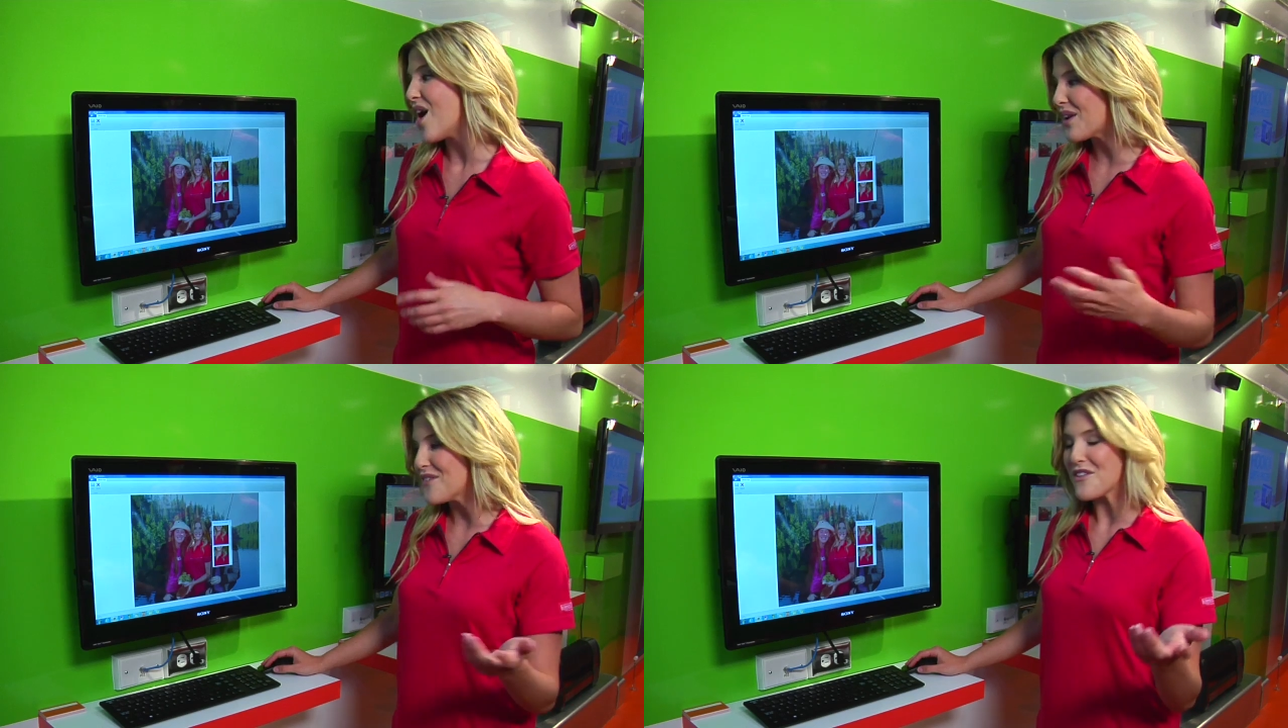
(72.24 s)

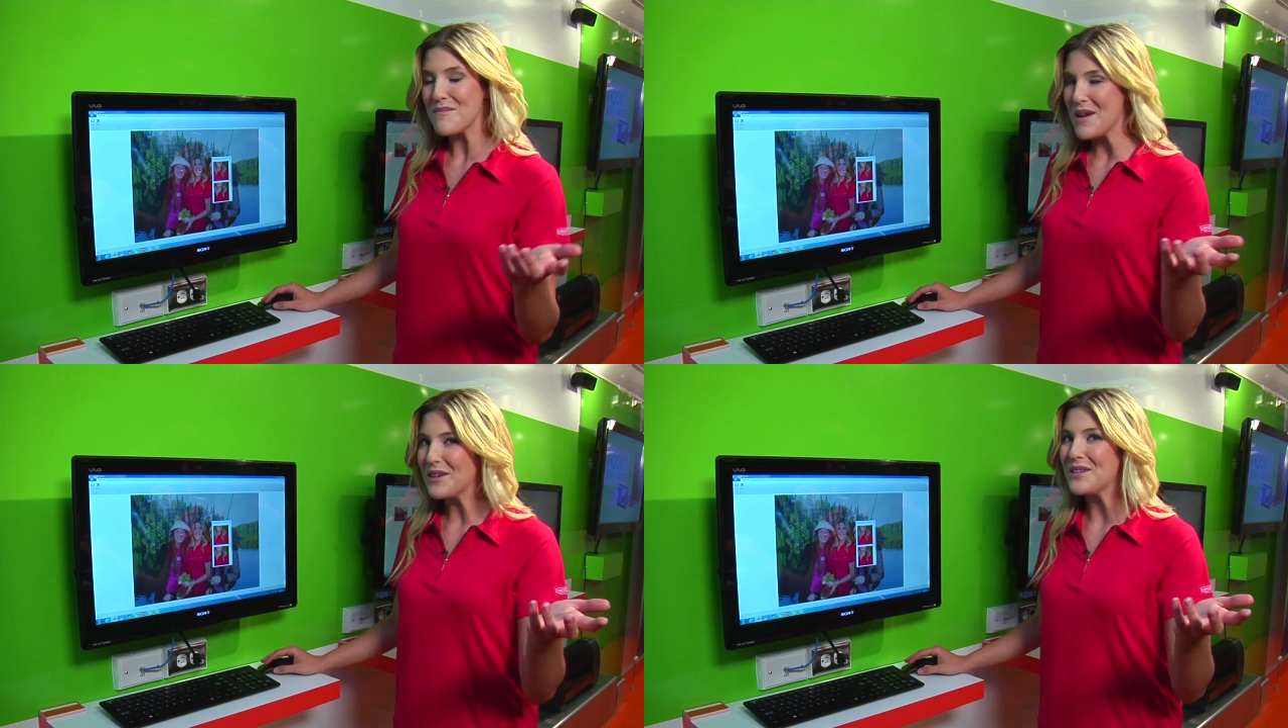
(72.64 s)
Okay, from
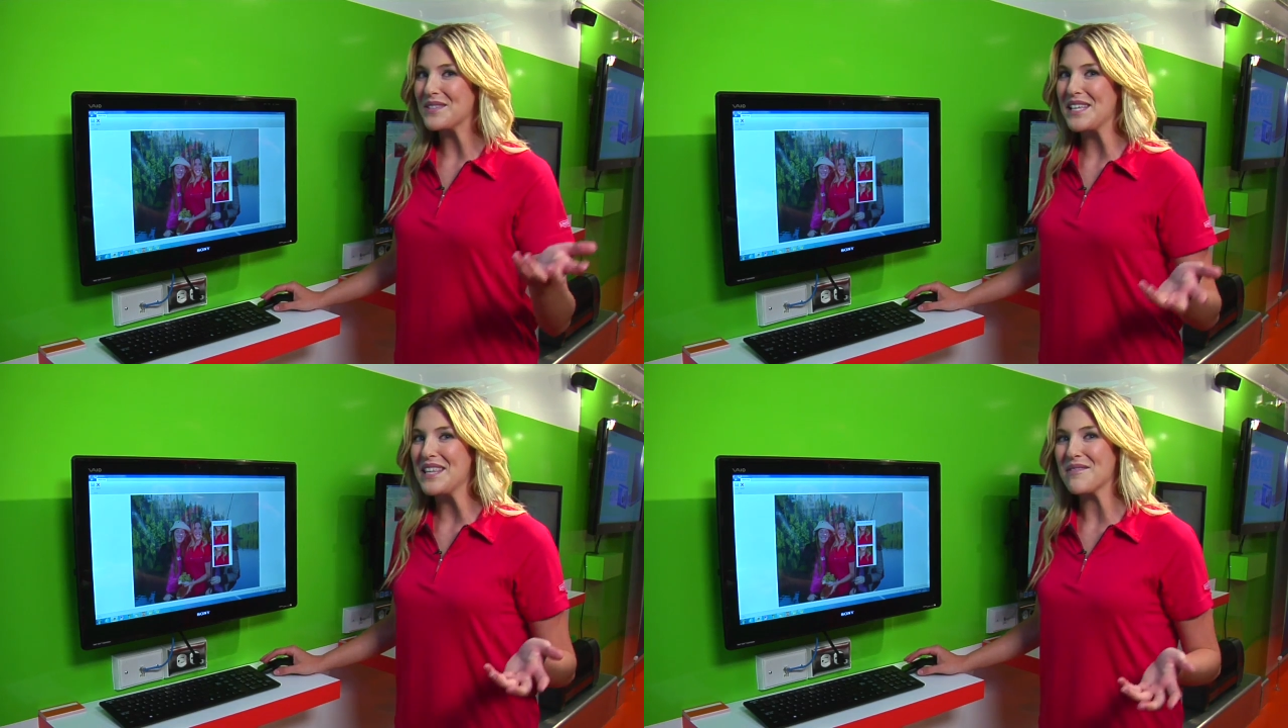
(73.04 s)
here you'll
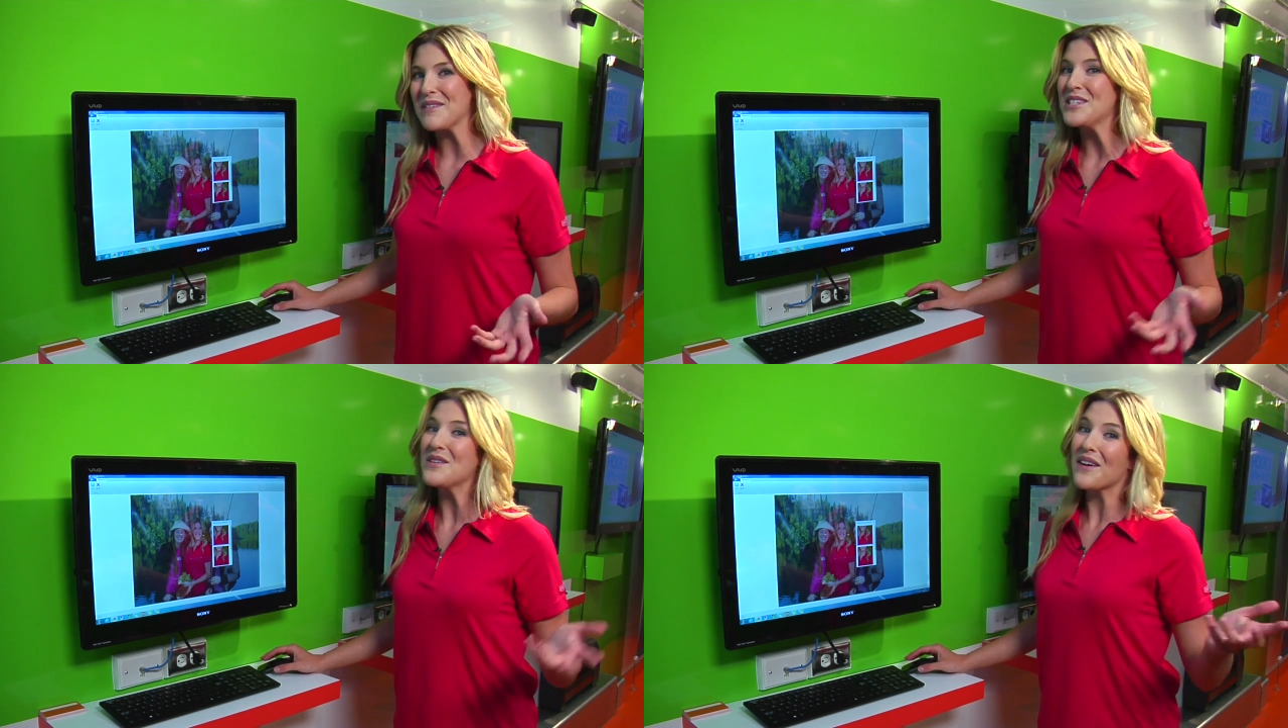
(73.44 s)
see that
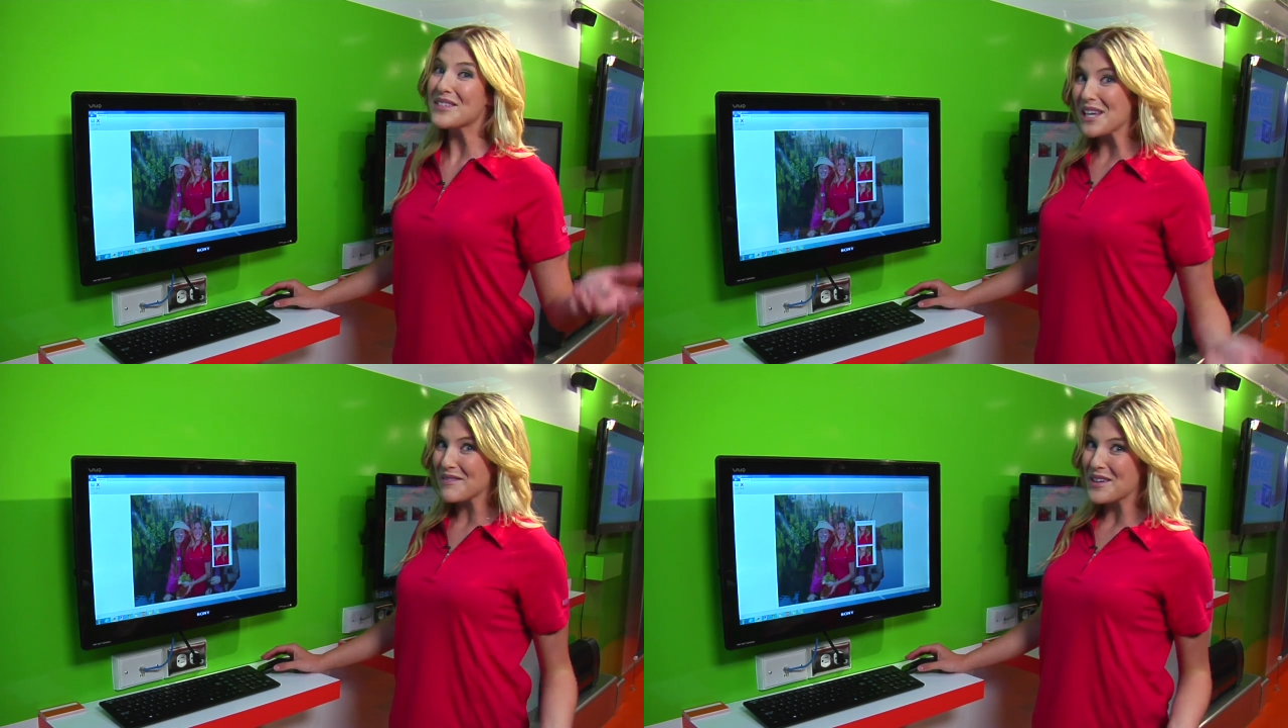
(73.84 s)
we do have
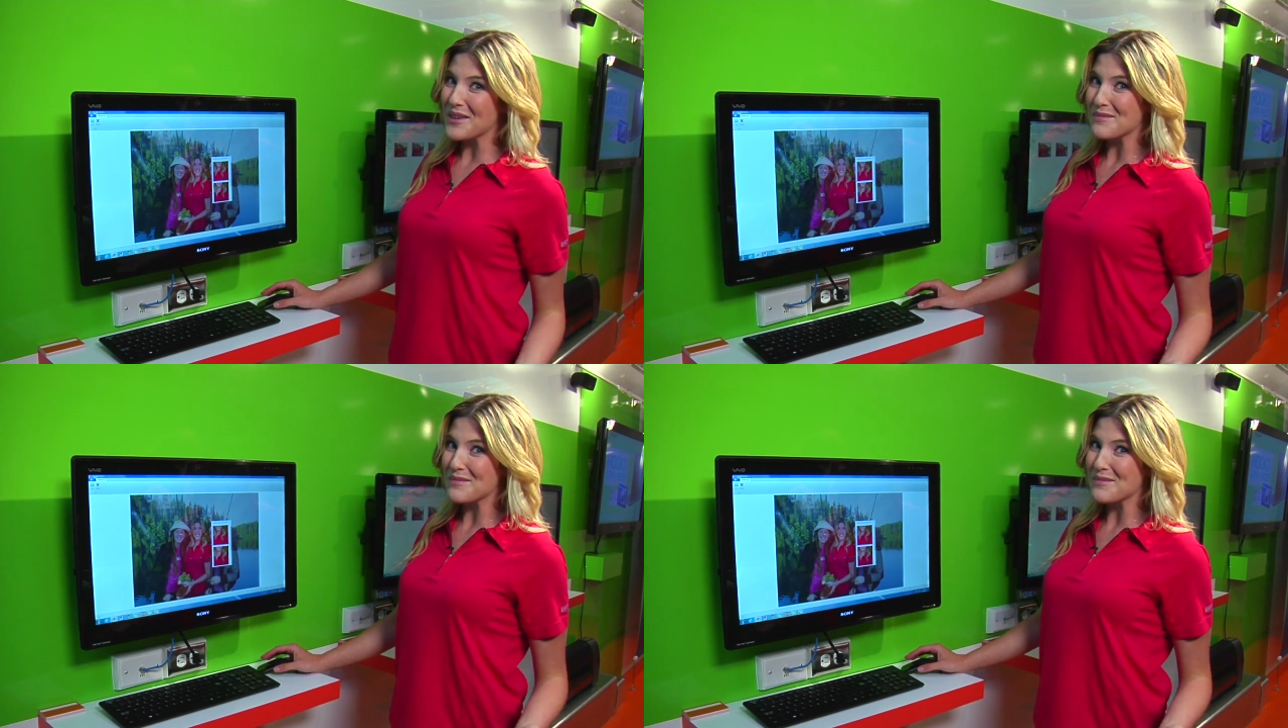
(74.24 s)
someone who's